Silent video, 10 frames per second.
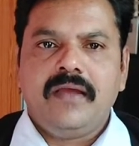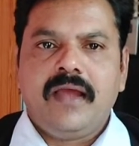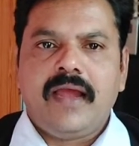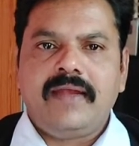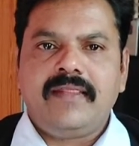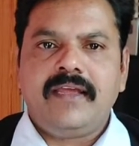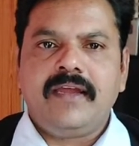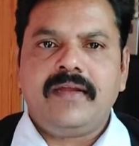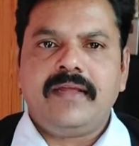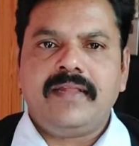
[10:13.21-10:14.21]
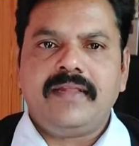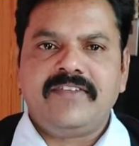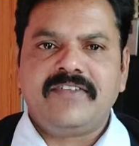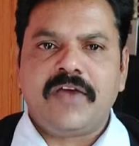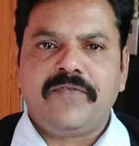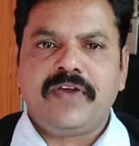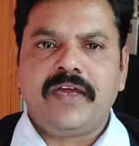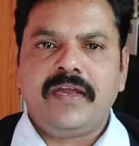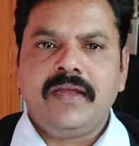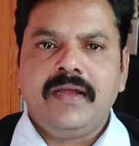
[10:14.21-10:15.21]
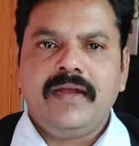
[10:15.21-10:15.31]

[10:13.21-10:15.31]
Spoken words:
and then next after